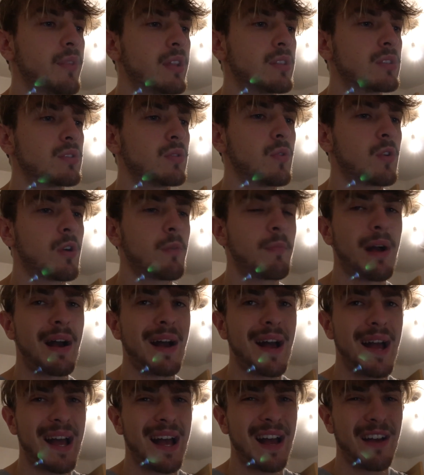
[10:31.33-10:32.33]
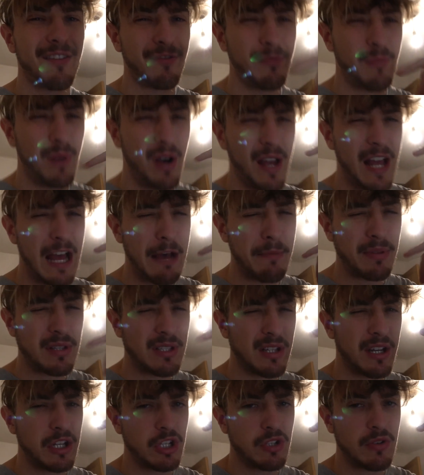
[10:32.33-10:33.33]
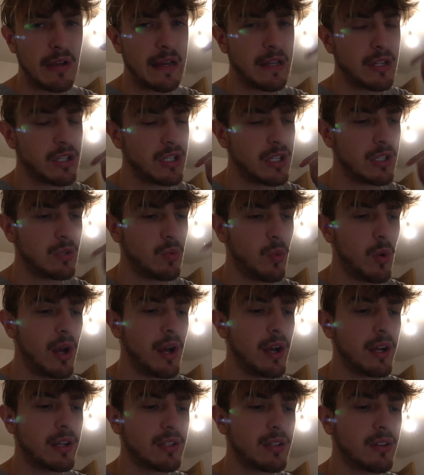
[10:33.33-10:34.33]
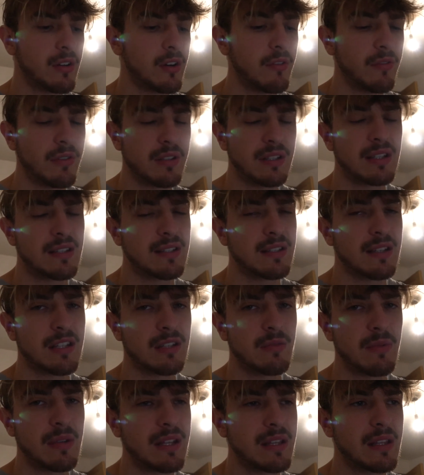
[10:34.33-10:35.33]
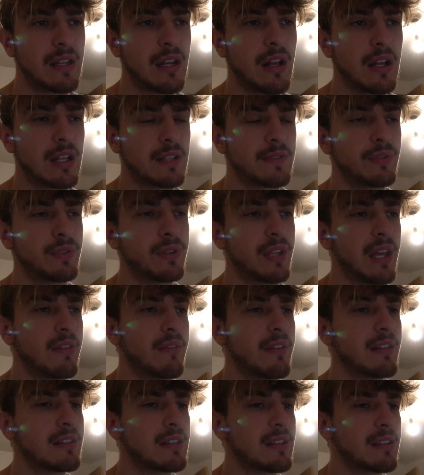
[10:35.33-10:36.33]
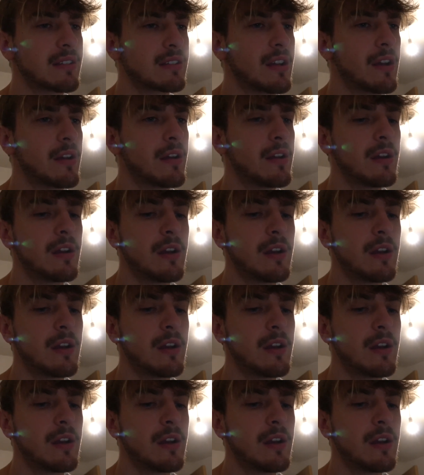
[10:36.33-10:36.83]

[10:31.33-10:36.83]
and talk about have my appetite strategies worked obviously since we did the last full day of eating so